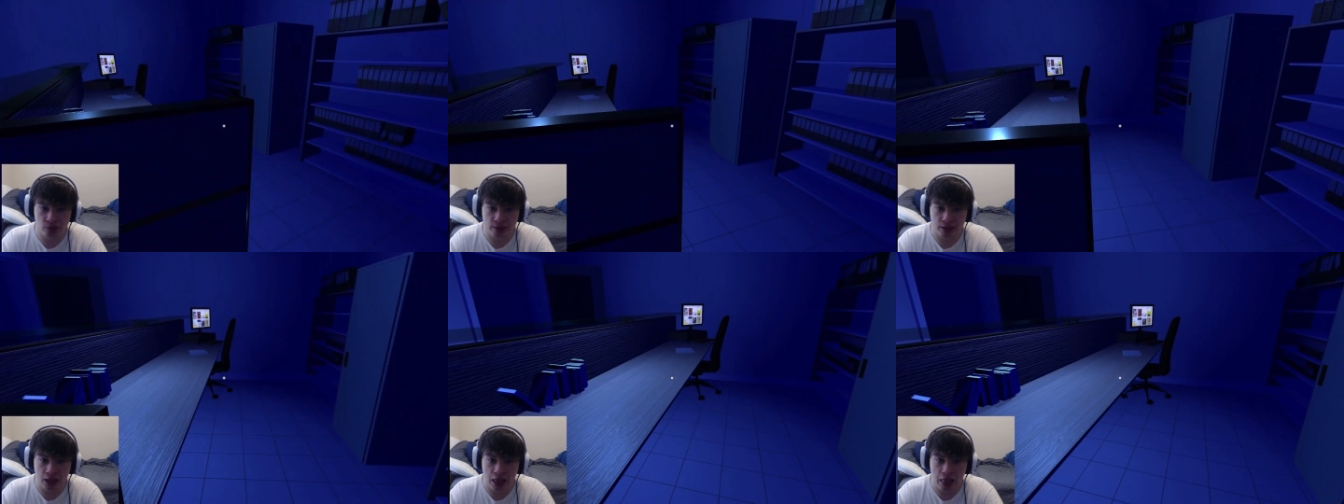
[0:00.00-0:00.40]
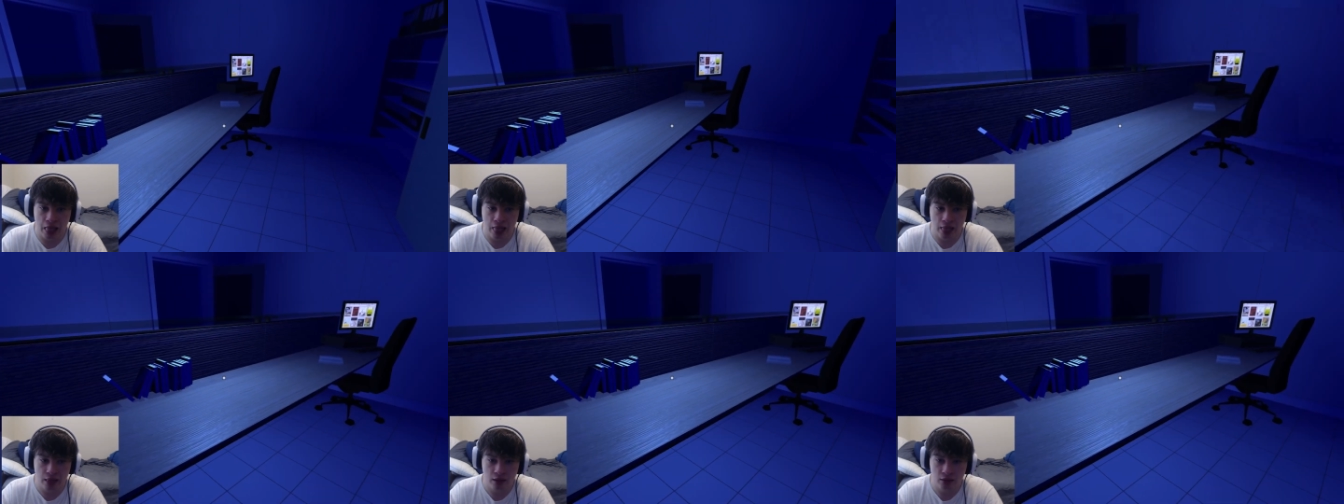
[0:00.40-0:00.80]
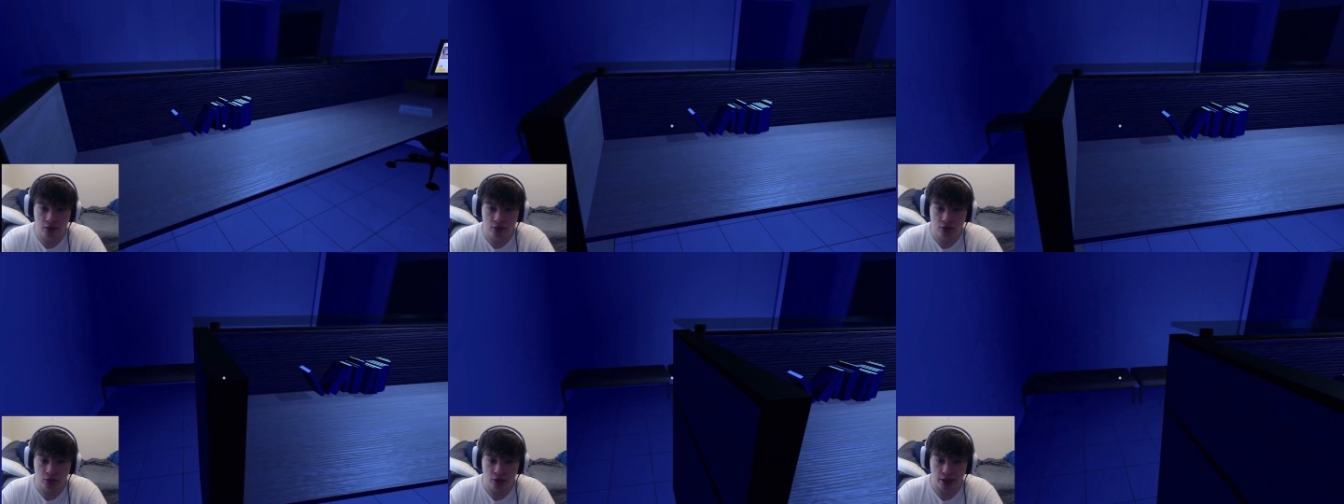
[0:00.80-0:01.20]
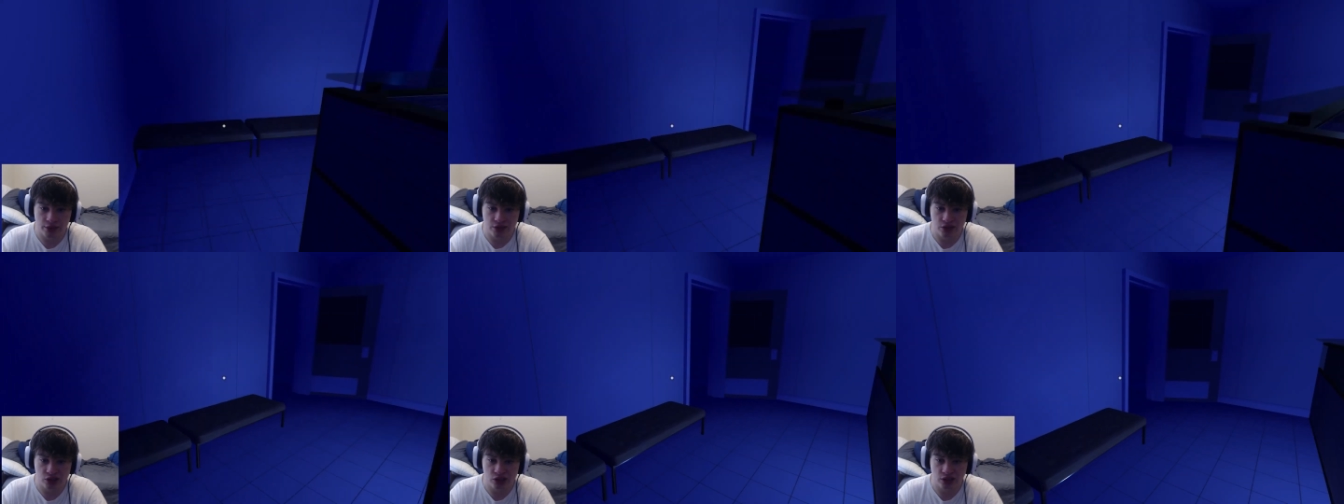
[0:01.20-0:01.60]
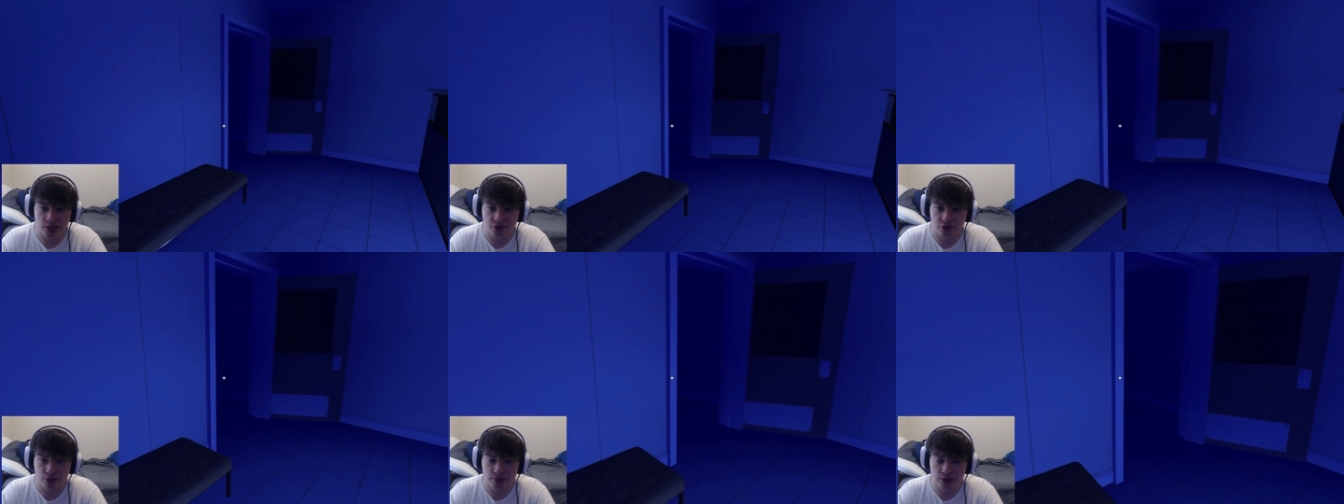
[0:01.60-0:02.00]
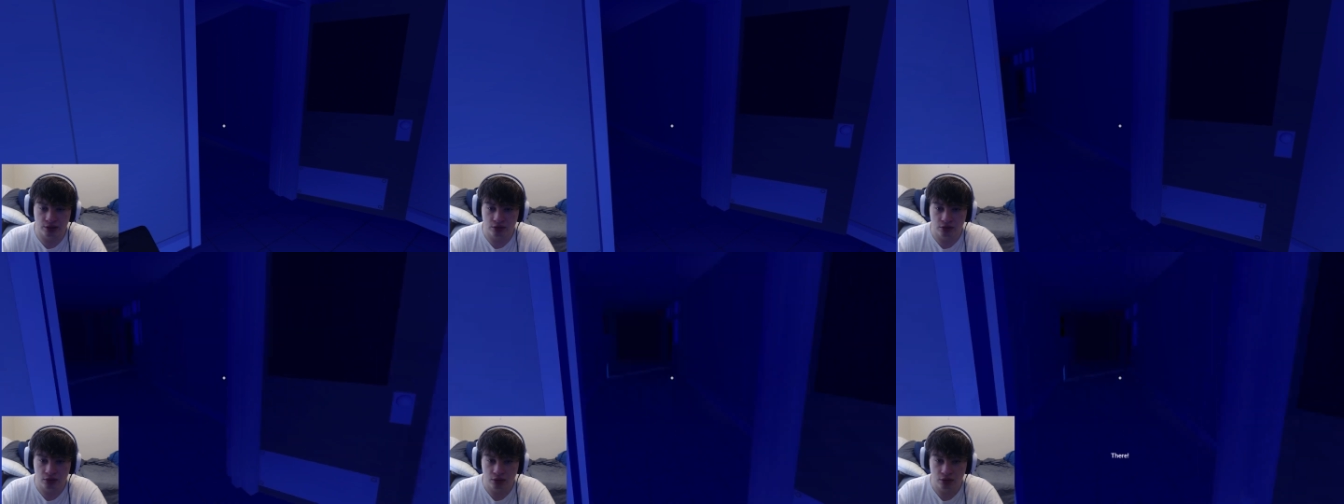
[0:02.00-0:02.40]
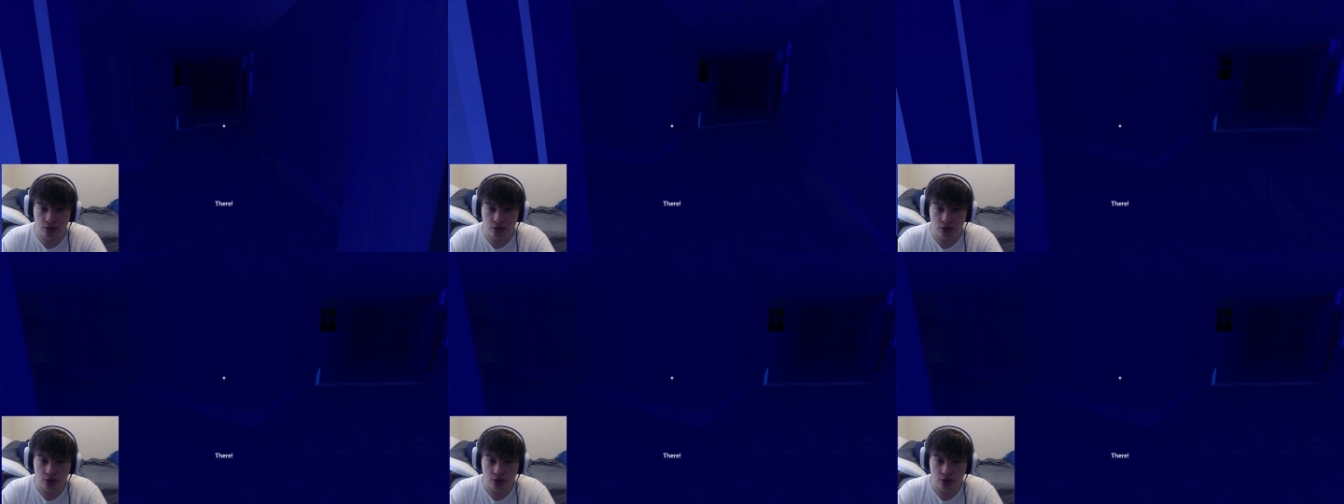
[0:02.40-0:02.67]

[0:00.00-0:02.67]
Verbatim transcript: I'm like, uh... Okay, this is a death room, too.